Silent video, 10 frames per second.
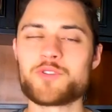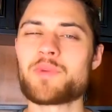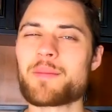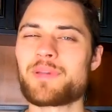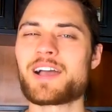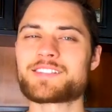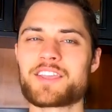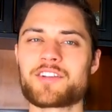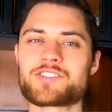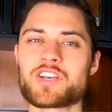You might be
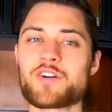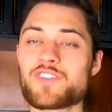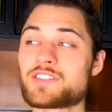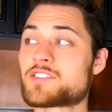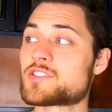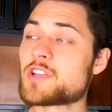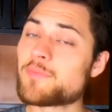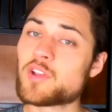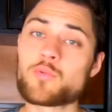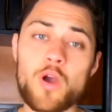asking yourself, is there
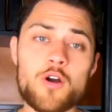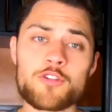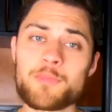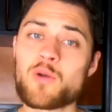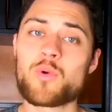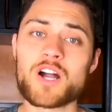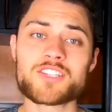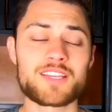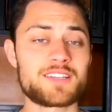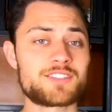something wrong with my watch
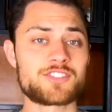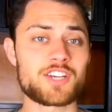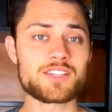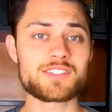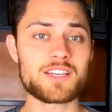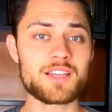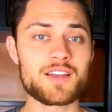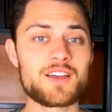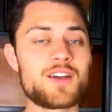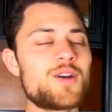that needs adjusting?
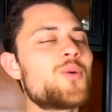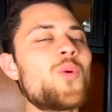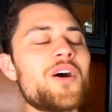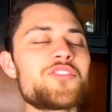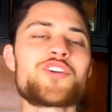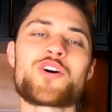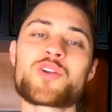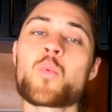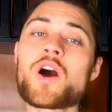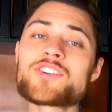Well, no,
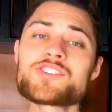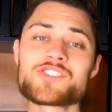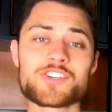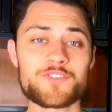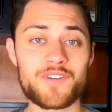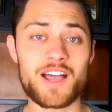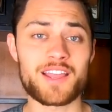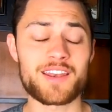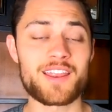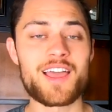your watch is just
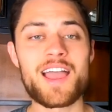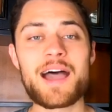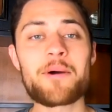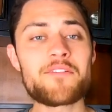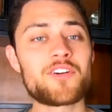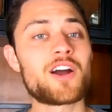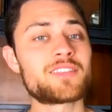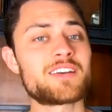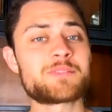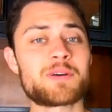fine. However,
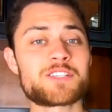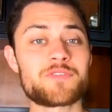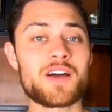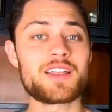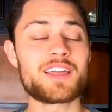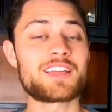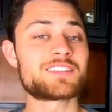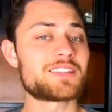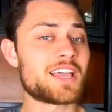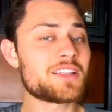unless specified,
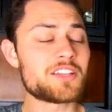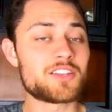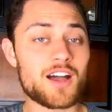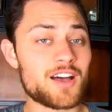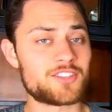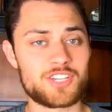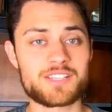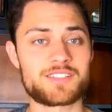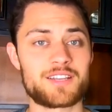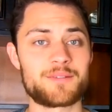it's likely not
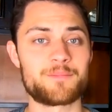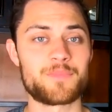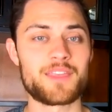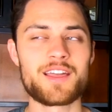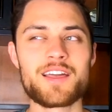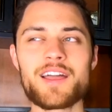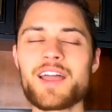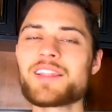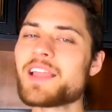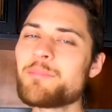adjusted.
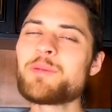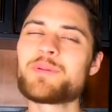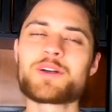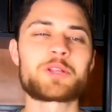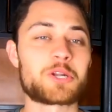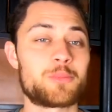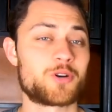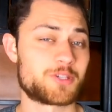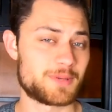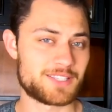And let me be a little
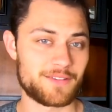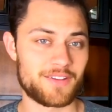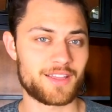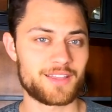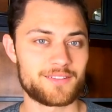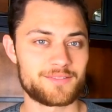more specific.